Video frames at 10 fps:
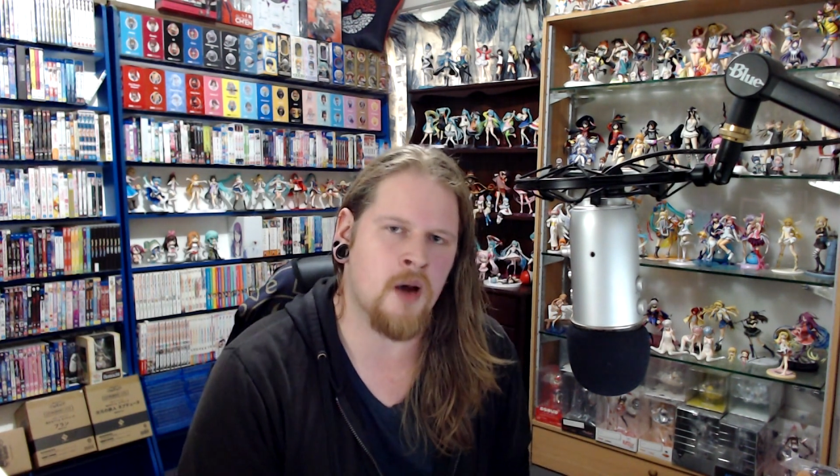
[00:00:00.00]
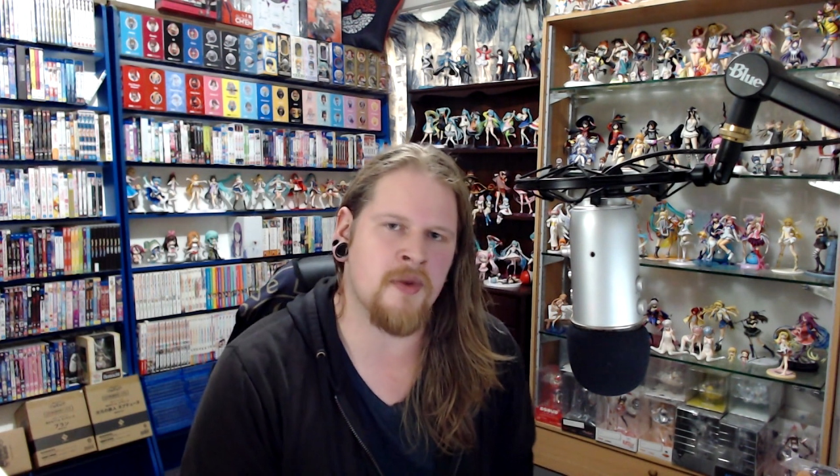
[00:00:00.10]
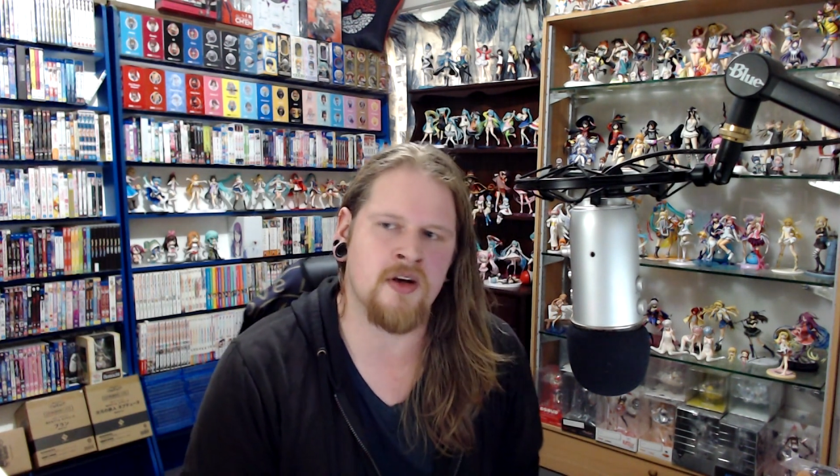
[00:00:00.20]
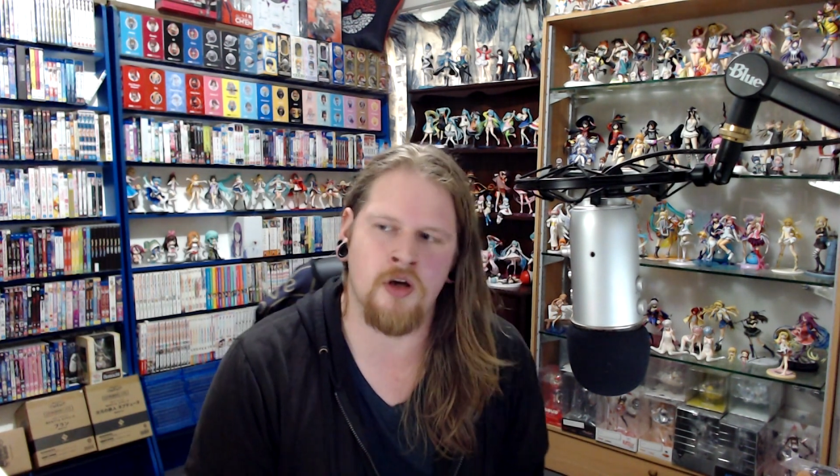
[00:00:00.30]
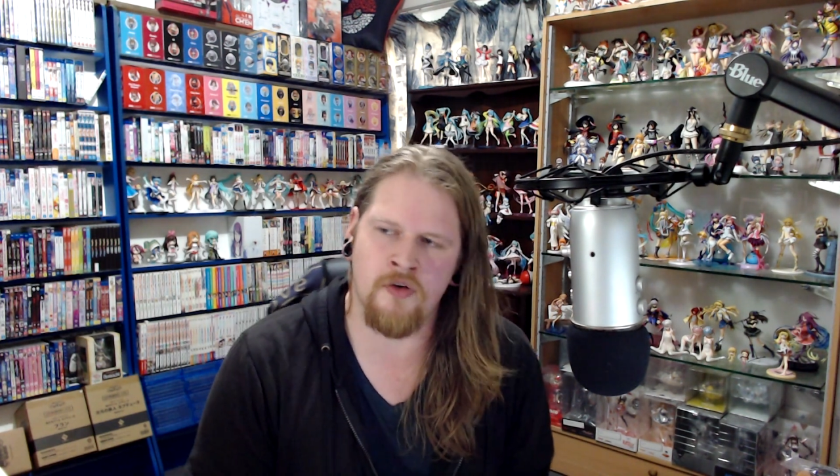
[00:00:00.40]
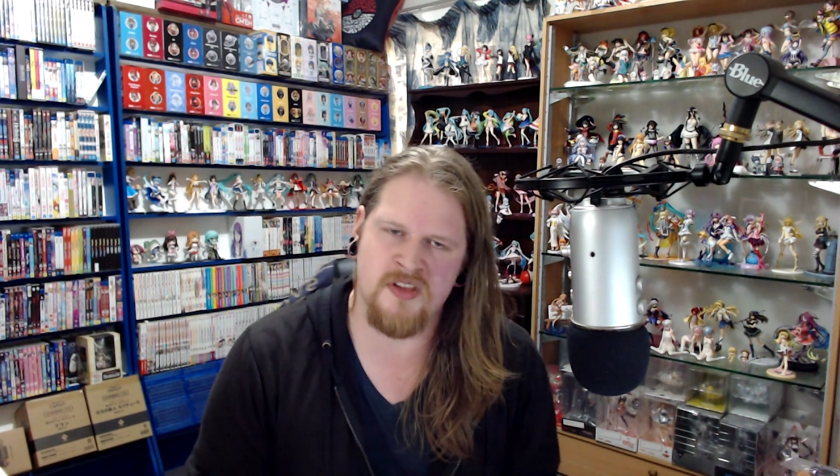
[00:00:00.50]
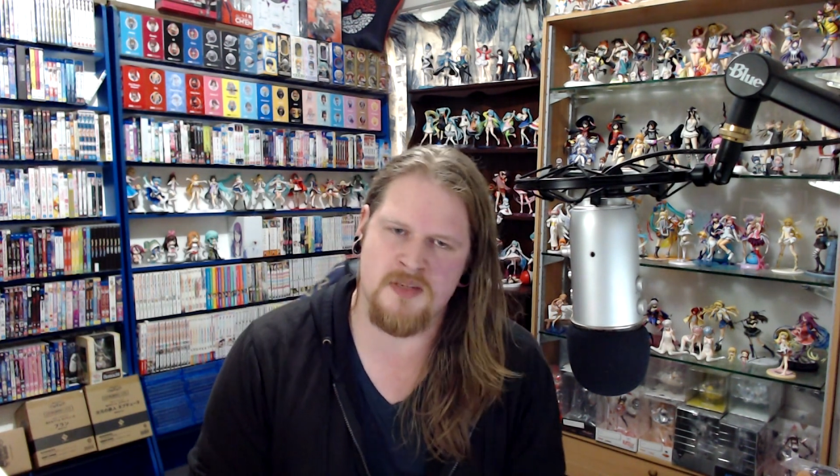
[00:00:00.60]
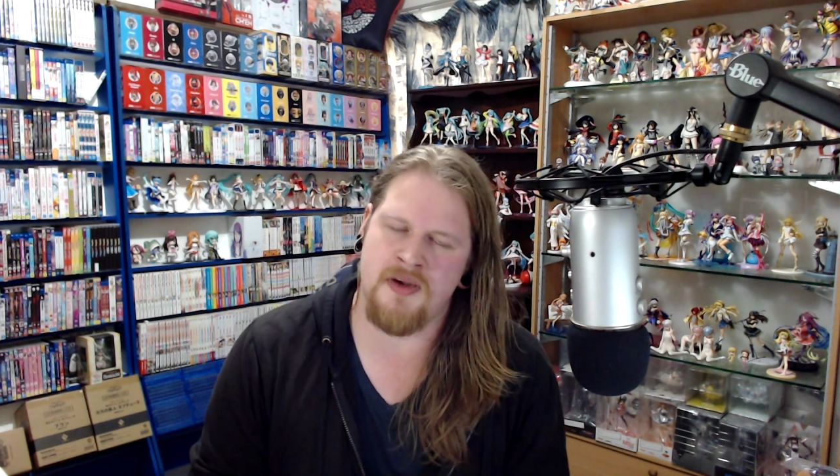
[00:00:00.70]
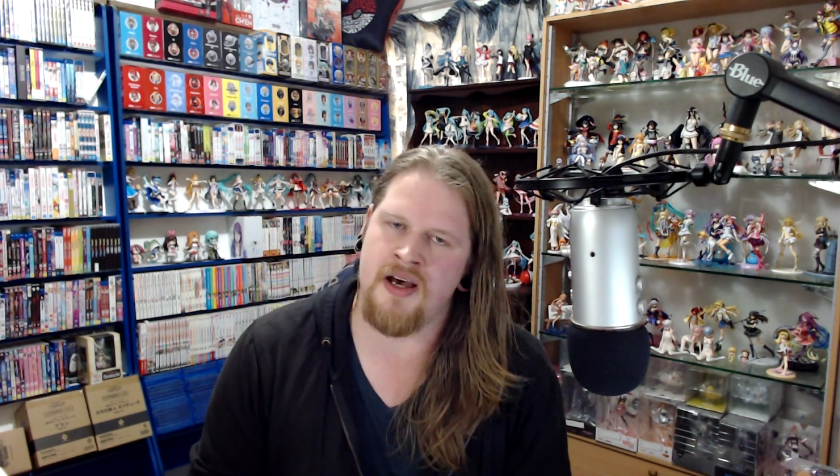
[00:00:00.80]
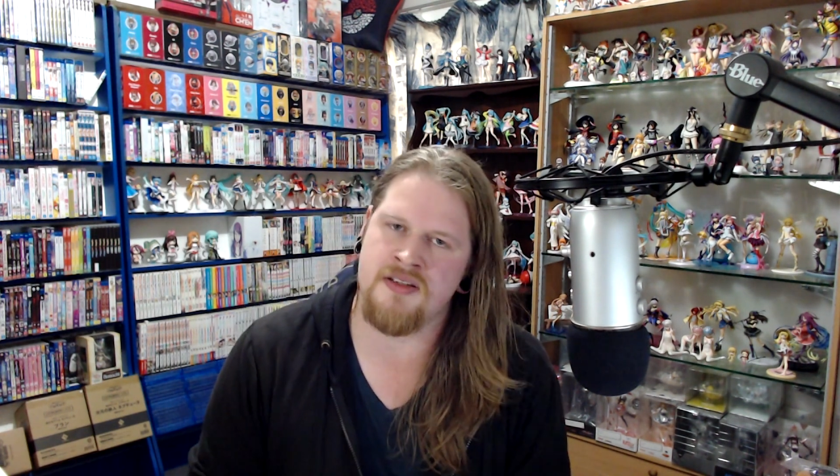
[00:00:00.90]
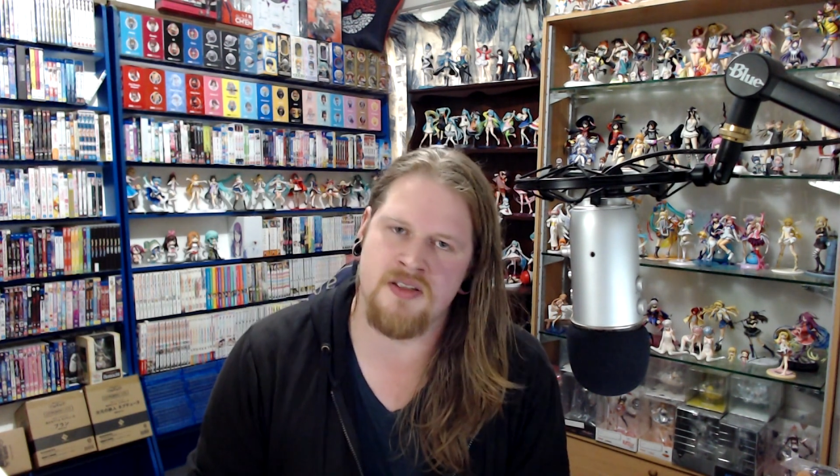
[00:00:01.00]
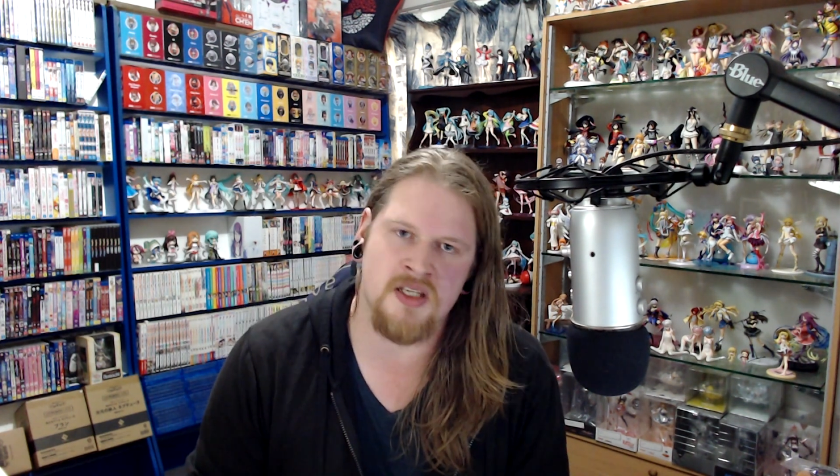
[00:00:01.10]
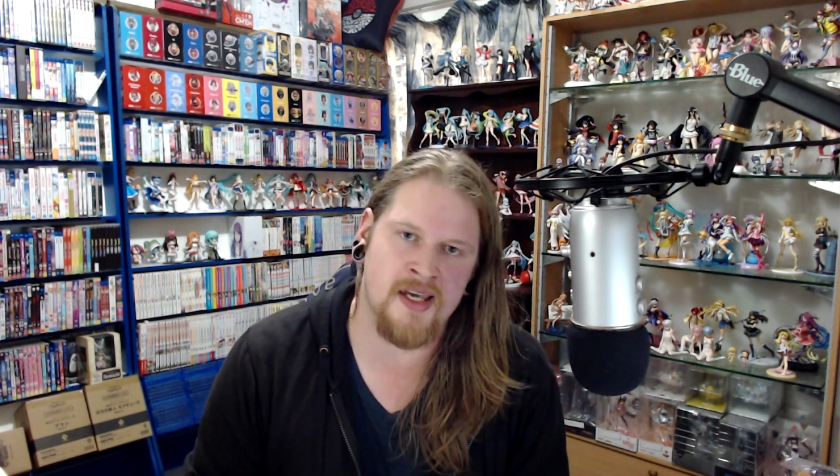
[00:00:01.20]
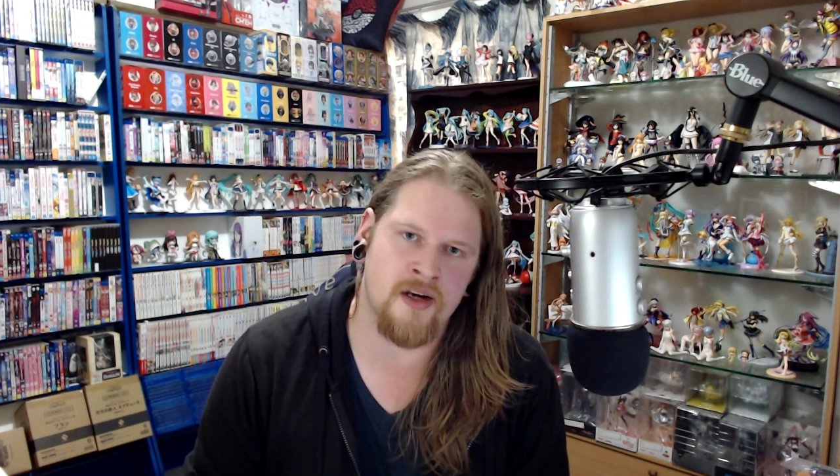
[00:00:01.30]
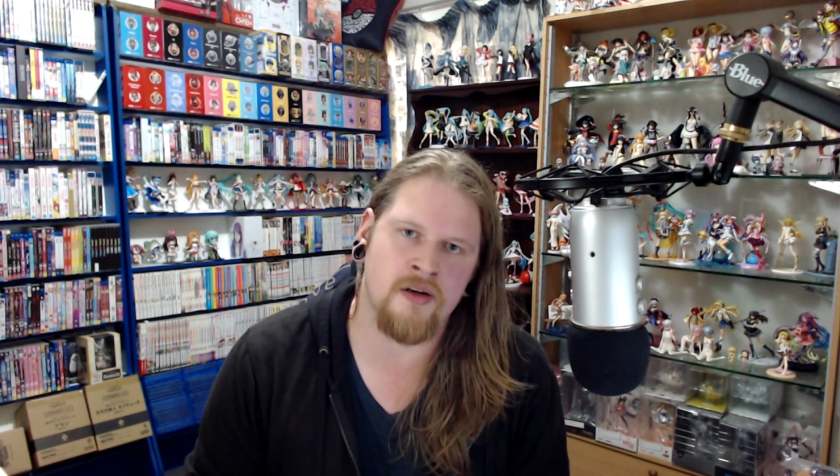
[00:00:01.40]
come in over this
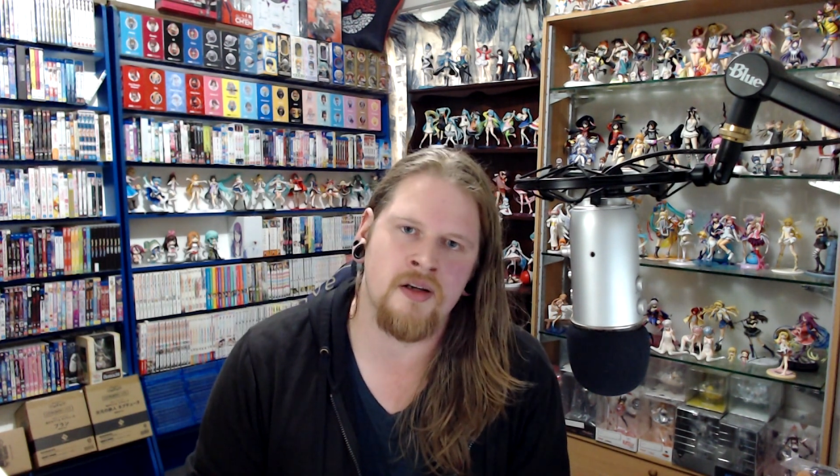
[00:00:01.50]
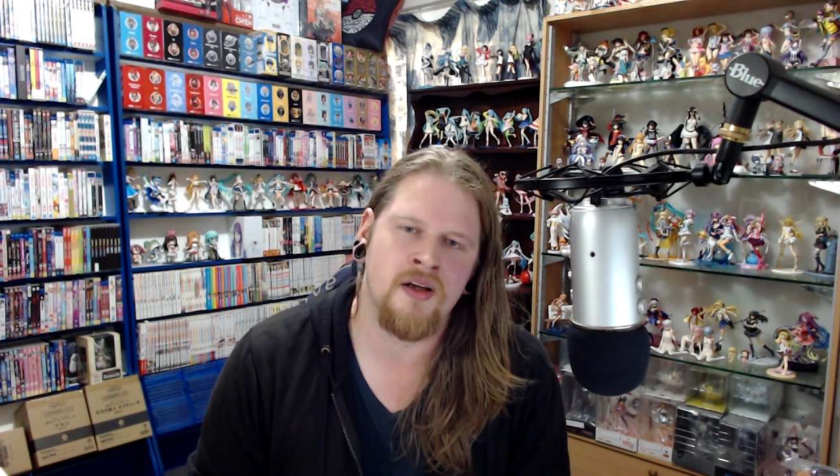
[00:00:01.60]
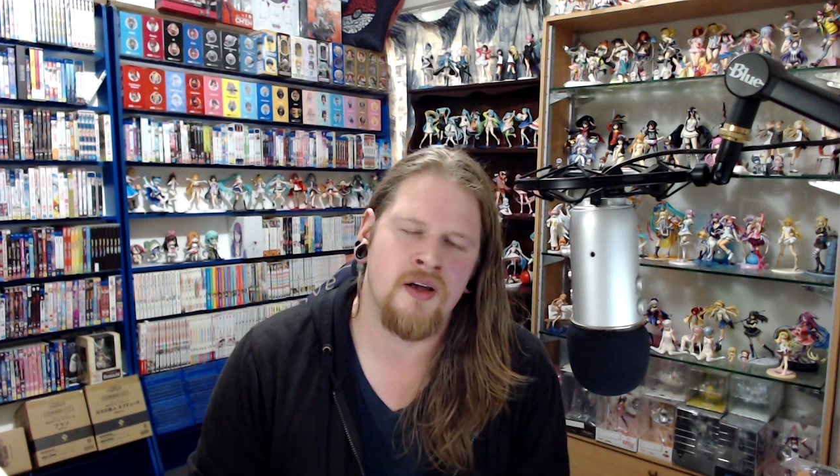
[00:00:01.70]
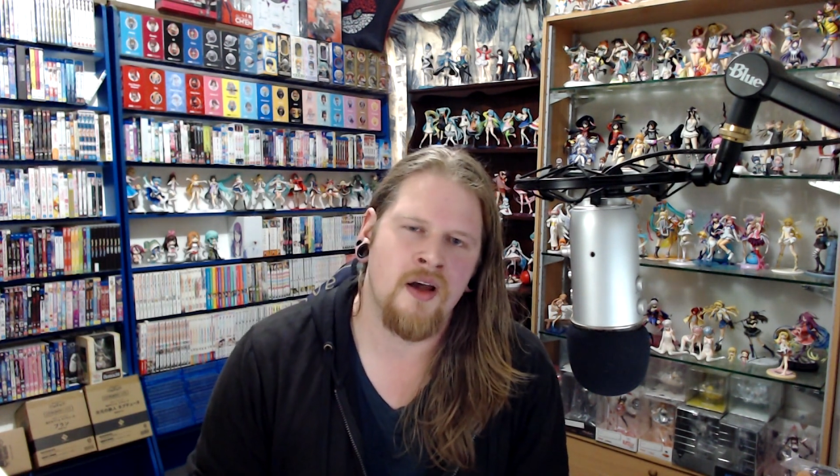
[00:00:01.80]
past year.